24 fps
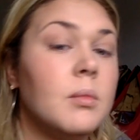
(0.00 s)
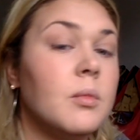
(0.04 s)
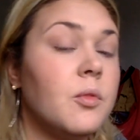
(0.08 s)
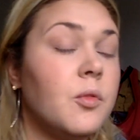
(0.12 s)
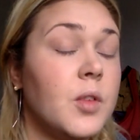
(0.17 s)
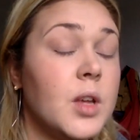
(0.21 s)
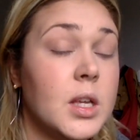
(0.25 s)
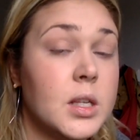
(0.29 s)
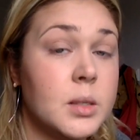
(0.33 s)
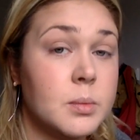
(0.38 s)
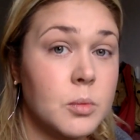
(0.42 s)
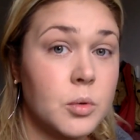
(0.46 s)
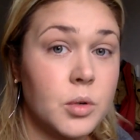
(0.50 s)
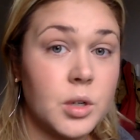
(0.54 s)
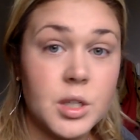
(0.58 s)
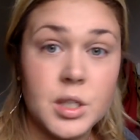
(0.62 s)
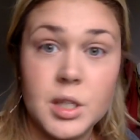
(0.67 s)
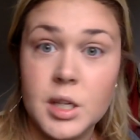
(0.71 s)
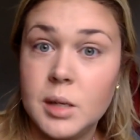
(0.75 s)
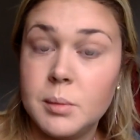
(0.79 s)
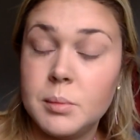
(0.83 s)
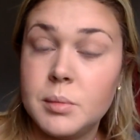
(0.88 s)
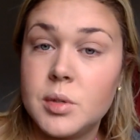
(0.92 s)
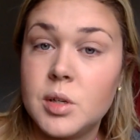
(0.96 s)
face more
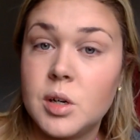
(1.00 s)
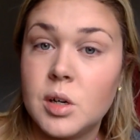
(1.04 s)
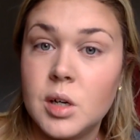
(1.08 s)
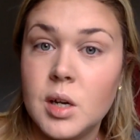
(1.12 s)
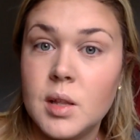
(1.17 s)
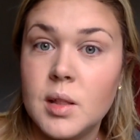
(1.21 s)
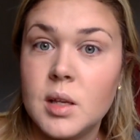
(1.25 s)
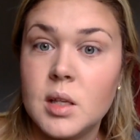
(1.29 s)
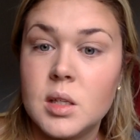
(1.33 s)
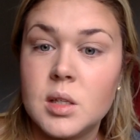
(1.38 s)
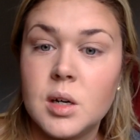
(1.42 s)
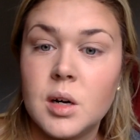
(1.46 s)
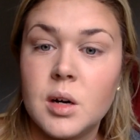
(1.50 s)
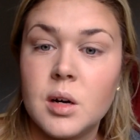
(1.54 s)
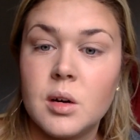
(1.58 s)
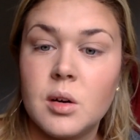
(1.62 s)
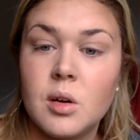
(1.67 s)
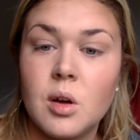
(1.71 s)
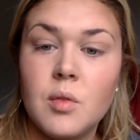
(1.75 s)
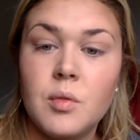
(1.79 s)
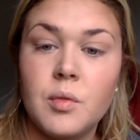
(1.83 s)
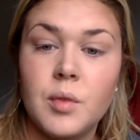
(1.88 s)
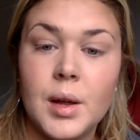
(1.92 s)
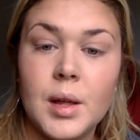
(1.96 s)
shape, certainly, that it started
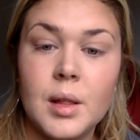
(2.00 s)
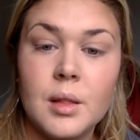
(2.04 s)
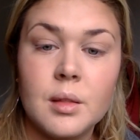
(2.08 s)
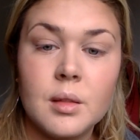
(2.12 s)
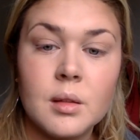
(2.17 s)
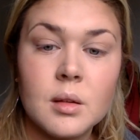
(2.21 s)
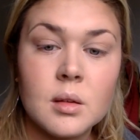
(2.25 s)
off with.